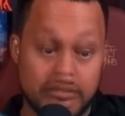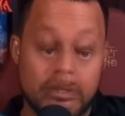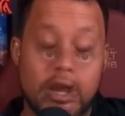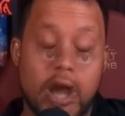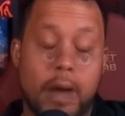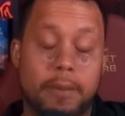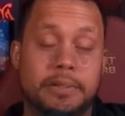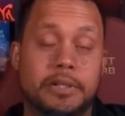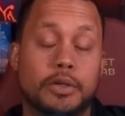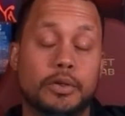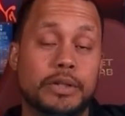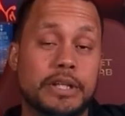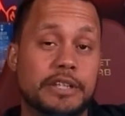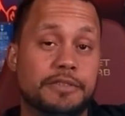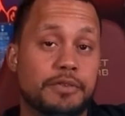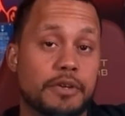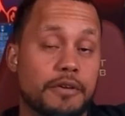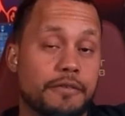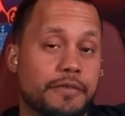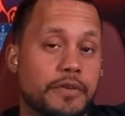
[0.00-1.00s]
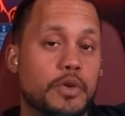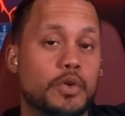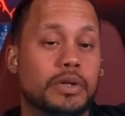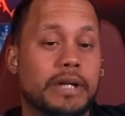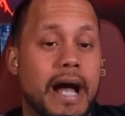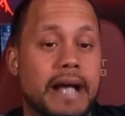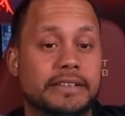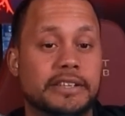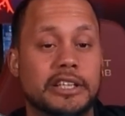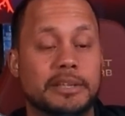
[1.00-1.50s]
I'll be doing these for a few
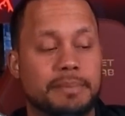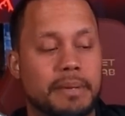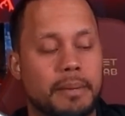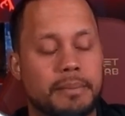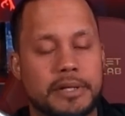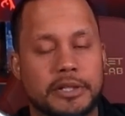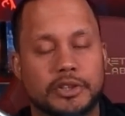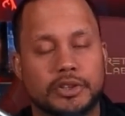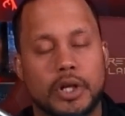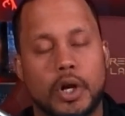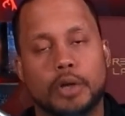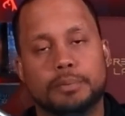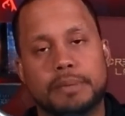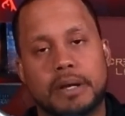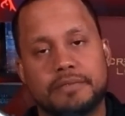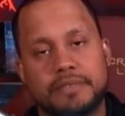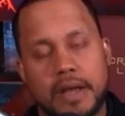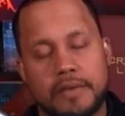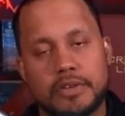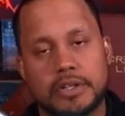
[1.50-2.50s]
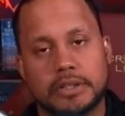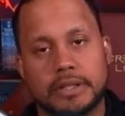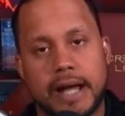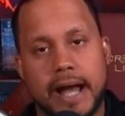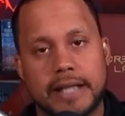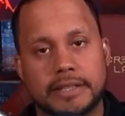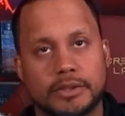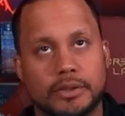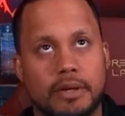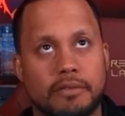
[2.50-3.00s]
classes, but I'm going to start with my favorite
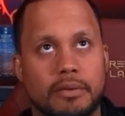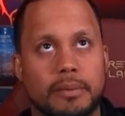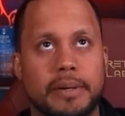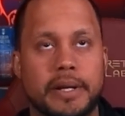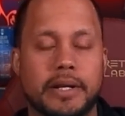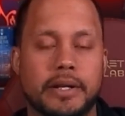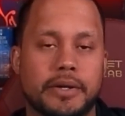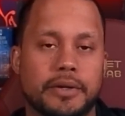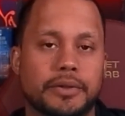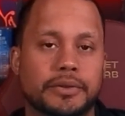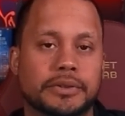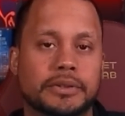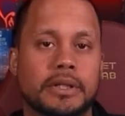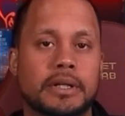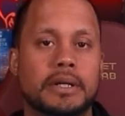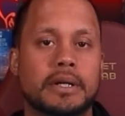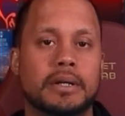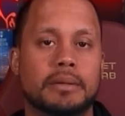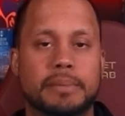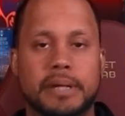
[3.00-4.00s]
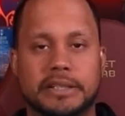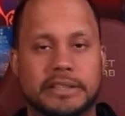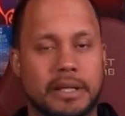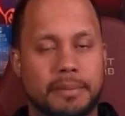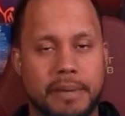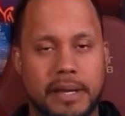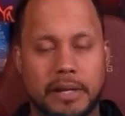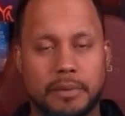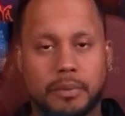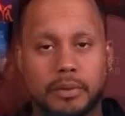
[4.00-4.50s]
class, who everybody knows because I
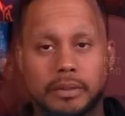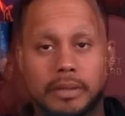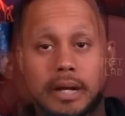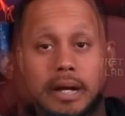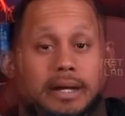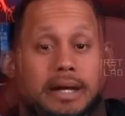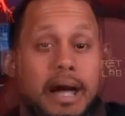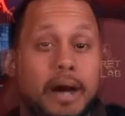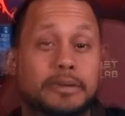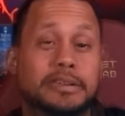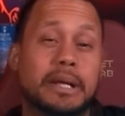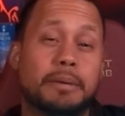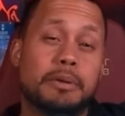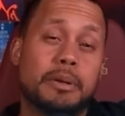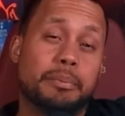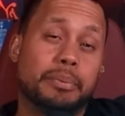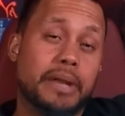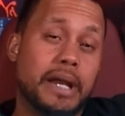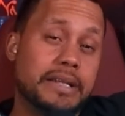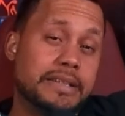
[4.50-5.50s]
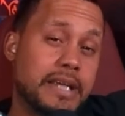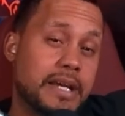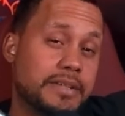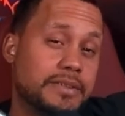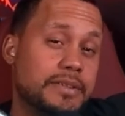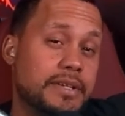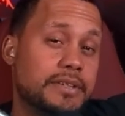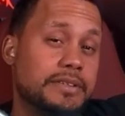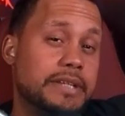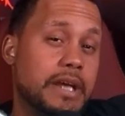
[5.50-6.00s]
made a Warlock. I was able to play test
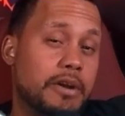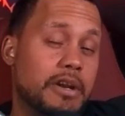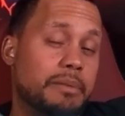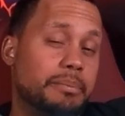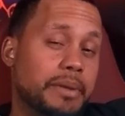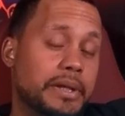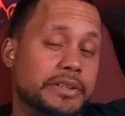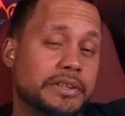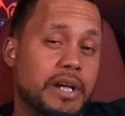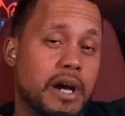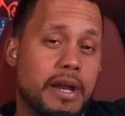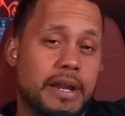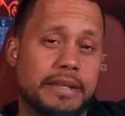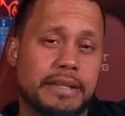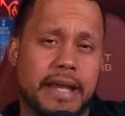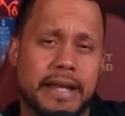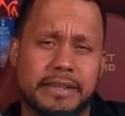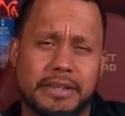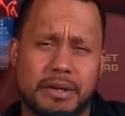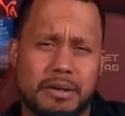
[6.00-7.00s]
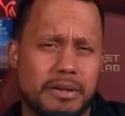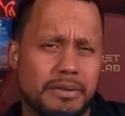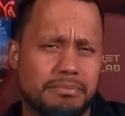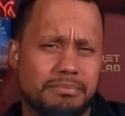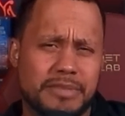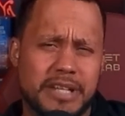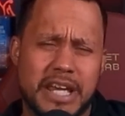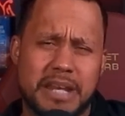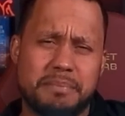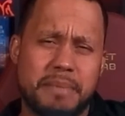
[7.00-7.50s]
this down at BlizzCon in like the
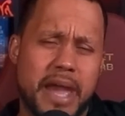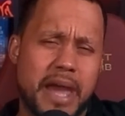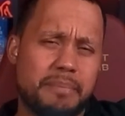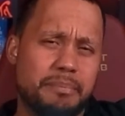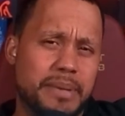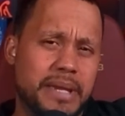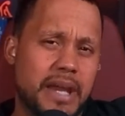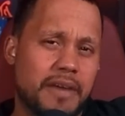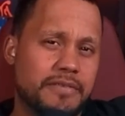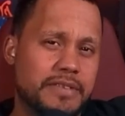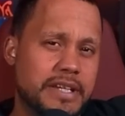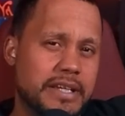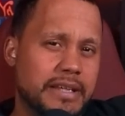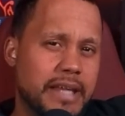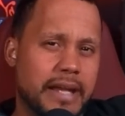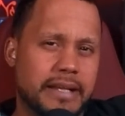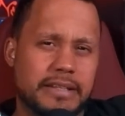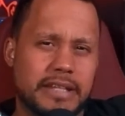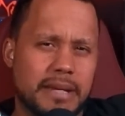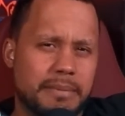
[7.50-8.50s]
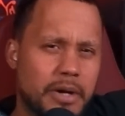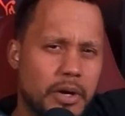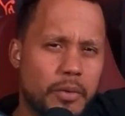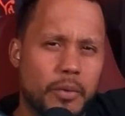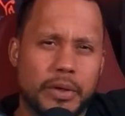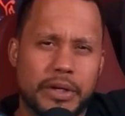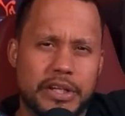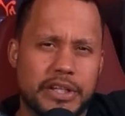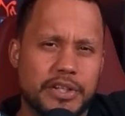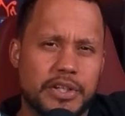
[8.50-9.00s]
10-man BFD like demo
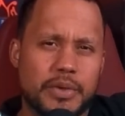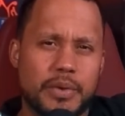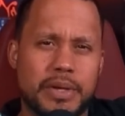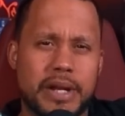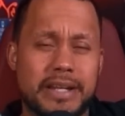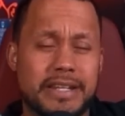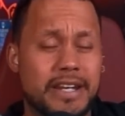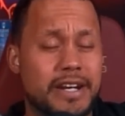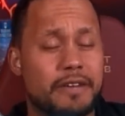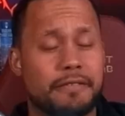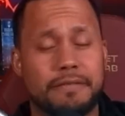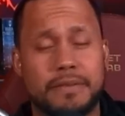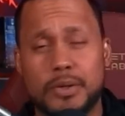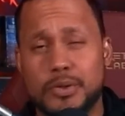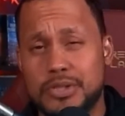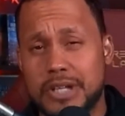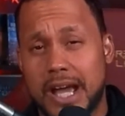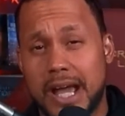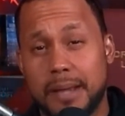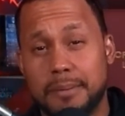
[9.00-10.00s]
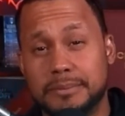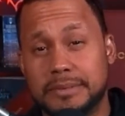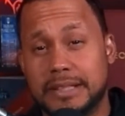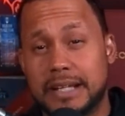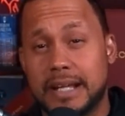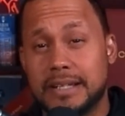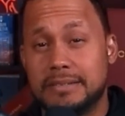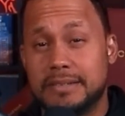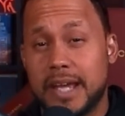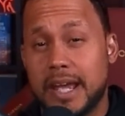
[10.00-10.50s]
where you can do it. I did it a few times and I
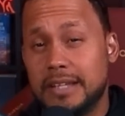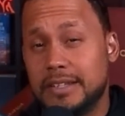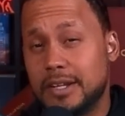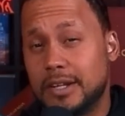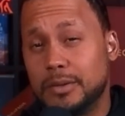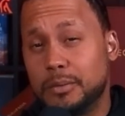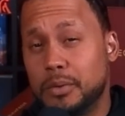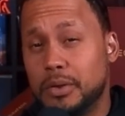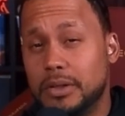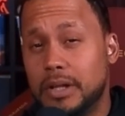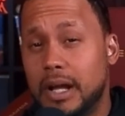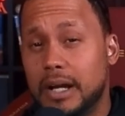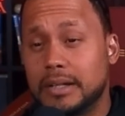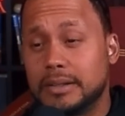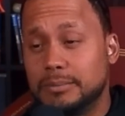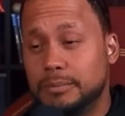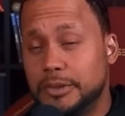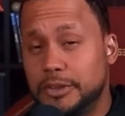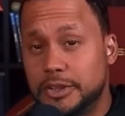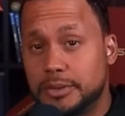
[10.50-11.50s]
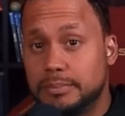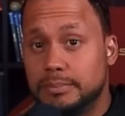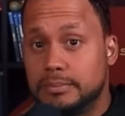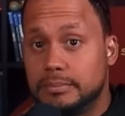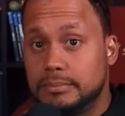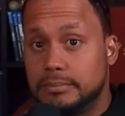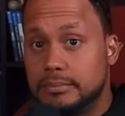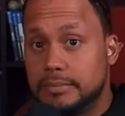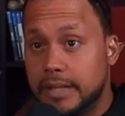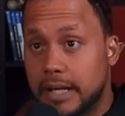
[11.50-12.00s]
tanked it on the Warlock, which,
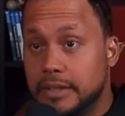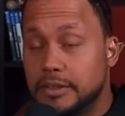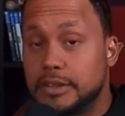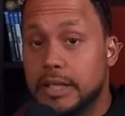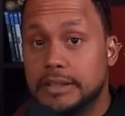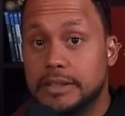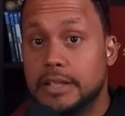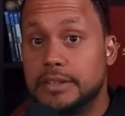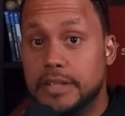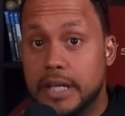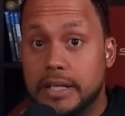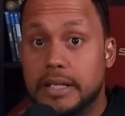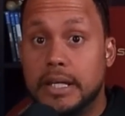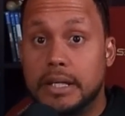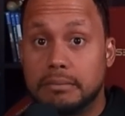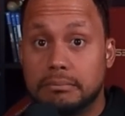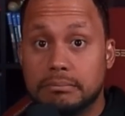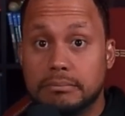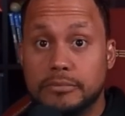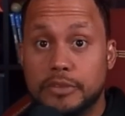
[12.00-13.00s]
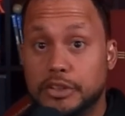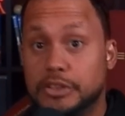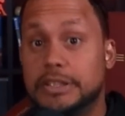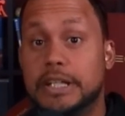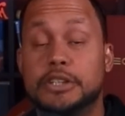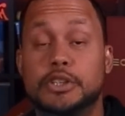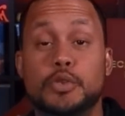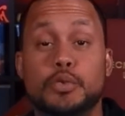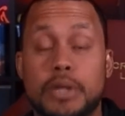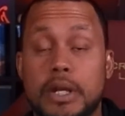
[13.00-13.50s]
yes, I said tanking, just in
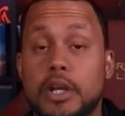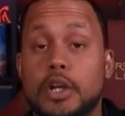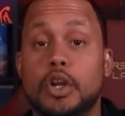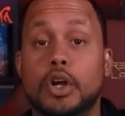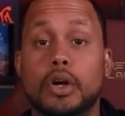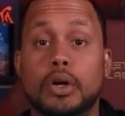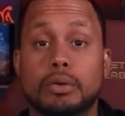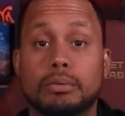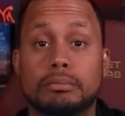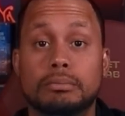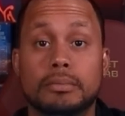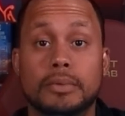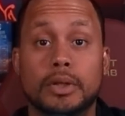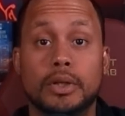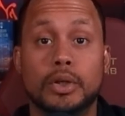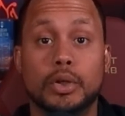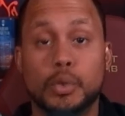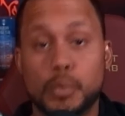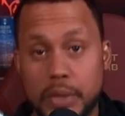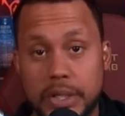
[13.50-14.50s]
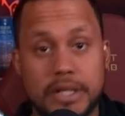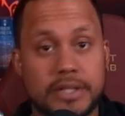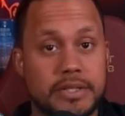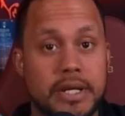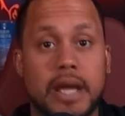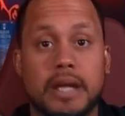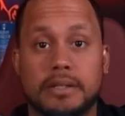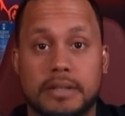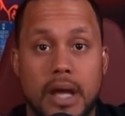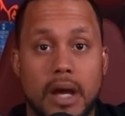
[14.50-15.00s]
case you didn't know. We can
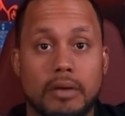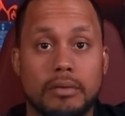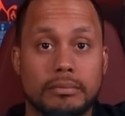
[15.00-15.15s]
tank now.